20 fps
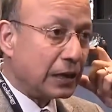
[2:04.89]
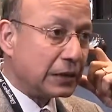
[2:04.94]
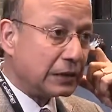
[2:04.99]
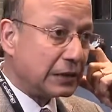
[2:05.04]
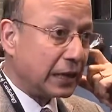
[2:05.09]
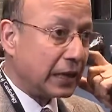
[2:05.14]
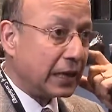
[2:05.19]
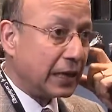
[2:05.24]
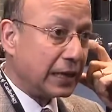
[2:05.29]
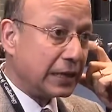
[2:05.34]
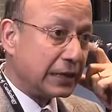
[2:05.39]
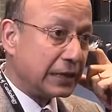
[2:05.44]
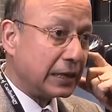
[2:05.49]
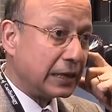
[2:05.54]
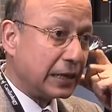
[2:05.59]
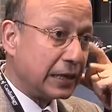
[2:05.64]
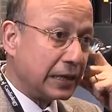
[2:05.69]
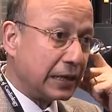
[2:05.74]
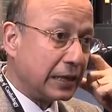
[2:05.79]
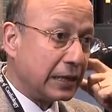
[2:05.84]
Then
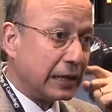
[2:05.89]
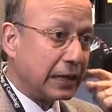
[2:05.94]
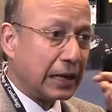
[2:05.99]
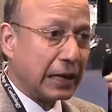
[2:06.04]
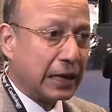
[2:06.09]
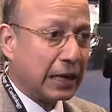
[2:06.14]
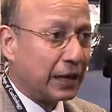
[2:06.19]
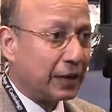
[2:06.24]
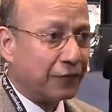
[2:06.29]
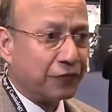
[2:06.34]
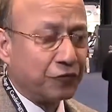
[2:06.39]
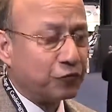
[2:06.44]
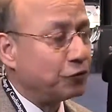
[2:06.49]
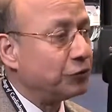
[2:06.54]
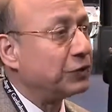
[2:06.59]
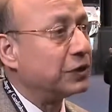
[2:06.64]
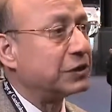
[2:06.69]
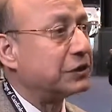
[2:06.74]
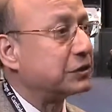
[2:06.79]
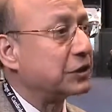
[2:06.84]
a few
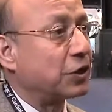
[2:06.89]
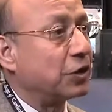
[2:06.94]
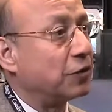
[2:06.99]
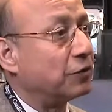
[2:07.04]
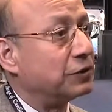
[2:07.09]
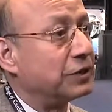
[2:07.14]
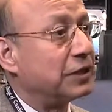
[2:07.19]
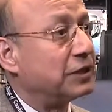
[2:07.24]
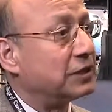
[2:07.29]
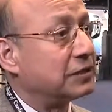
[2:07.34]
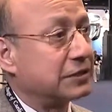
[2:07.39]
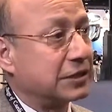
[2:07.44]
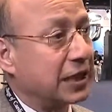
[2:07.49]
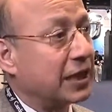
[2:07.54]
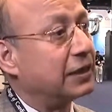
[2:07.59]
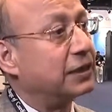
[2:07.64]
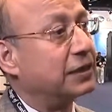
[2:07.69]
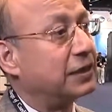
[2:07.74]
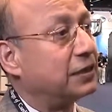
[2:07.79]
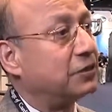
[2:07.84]
years ago, they
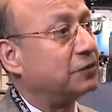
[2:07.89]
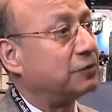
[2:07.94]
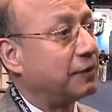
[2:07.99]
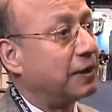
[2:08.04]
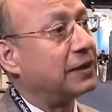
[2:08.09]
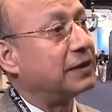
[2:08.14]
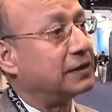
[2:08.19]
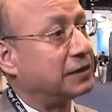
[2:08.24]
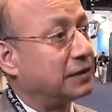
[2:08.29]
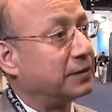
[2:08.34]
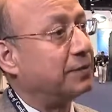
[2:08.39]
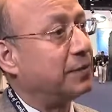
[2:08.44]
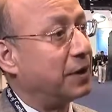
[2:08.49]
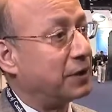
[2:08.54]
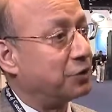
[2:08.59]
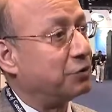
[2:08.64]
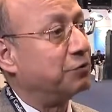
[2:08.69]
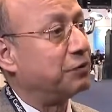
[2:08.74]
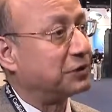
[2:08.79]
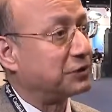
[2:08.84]
decided to enter the
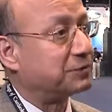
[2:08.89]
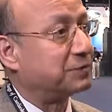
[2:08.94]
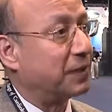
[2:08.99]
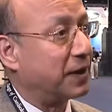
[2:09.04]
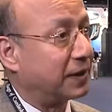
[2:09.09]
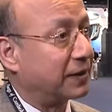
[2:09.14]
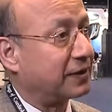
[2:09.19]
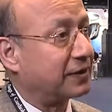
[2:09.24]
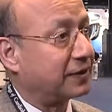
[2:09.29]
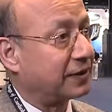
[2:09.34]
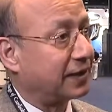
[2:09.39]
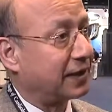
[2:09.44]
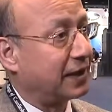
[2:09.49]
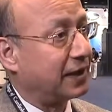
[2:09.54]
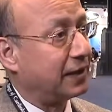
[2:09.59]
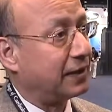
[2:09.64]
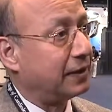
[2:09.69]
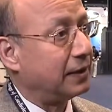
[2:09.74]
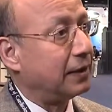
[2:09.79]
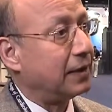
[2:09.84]
US market
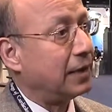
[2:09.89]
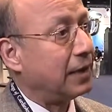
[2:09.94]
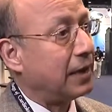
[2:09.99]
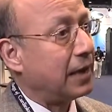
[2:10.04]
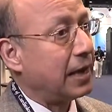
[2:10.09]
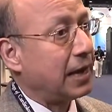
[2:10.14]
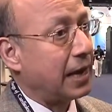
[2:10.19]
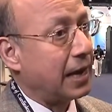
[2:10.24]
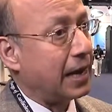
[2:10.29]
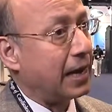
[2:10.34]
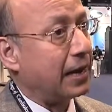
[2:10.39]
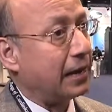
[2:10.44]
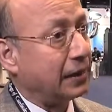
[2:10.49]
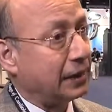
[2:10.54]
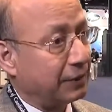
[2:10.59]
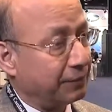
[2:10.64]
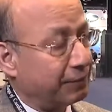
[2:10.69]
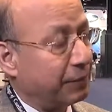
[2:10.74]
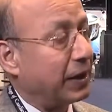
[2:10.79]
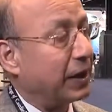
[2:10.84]
again
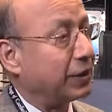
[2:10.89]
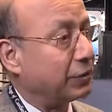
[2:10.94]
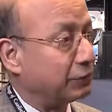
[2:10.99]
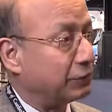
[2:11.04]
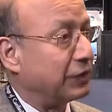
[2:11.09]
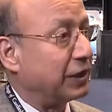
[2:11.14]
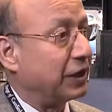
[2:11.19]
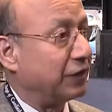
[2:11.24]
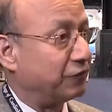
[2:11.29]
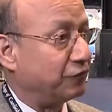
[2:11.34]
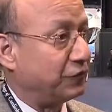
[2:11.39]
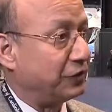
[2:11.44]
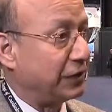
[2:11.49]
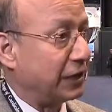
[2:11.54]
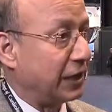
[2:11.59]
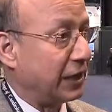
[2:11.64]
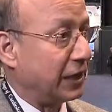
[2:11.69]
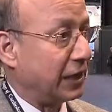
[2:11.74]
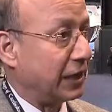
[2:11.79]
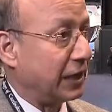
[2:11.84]
and apply to the
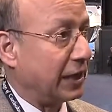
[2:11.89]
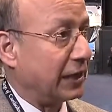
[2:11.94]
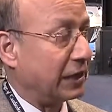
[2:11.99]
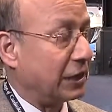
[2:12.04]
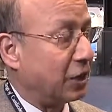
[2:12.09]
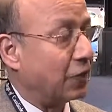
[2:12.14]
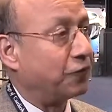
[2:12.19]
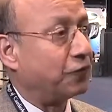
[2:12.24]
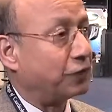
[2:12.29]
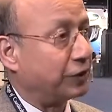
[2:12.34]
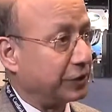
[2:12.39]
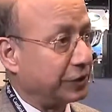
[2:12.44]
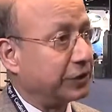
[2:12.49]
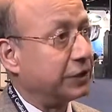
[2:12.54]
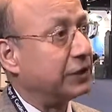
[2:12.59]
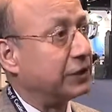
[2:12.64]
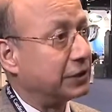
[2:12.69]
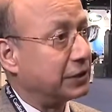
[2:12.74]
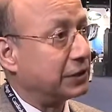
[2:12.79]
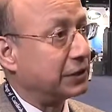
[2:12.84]
FDA, and now for a
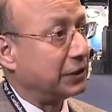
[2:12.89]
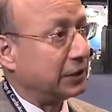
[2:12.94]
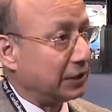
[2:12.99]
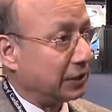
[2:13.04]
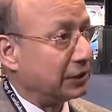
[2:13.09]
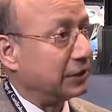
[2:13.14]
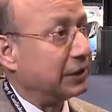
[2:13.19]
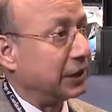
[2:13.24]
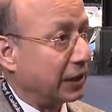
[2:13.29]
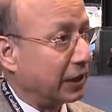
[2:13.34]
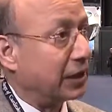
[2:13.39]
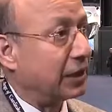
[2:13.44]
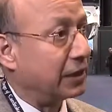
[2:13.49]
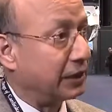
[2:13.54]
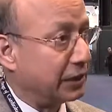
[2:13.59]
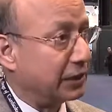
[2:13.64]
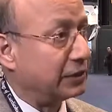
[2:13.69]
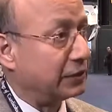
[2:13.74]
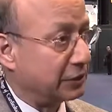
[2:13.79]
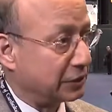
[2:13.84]
year they are
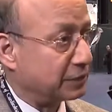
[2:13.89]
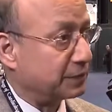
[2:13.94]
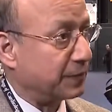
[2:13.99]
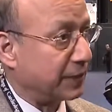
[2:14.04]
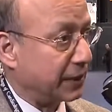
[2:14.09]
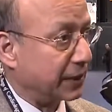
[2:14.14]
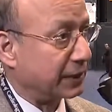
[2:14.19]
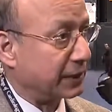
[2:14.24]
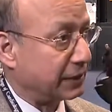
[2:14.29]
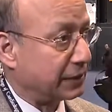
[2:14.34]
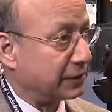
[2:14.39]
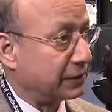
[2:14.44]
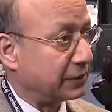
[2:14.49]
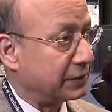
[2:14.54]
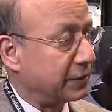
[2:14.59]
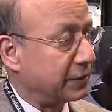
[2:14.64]
in this market.